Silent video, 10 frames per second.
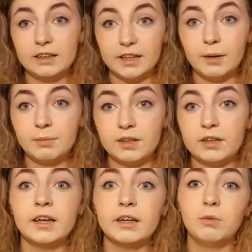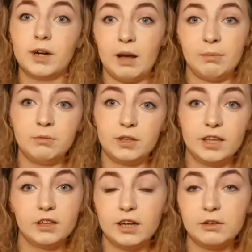depth and what happened with
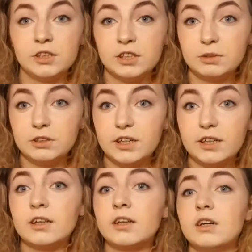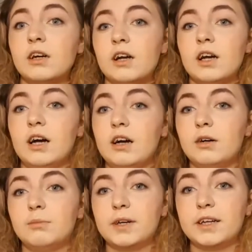the other houses we were in,
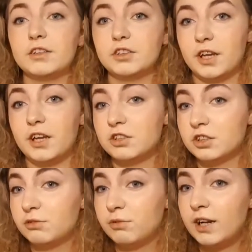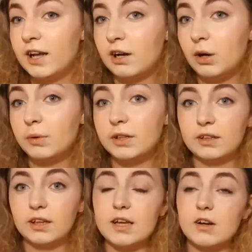my education right now,
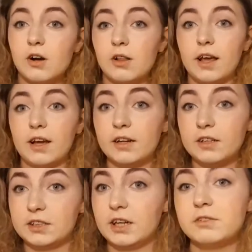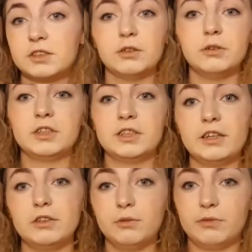and like all that kind of stuff. So stay
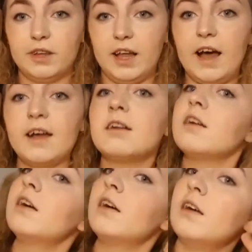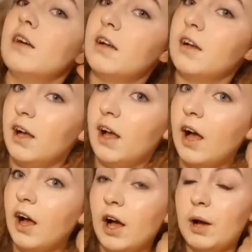tuned for that.
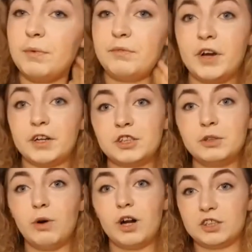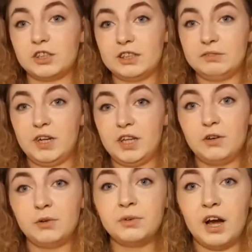If you actually watch this
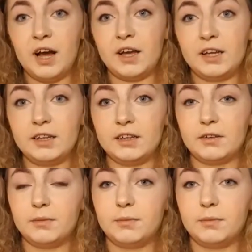video, I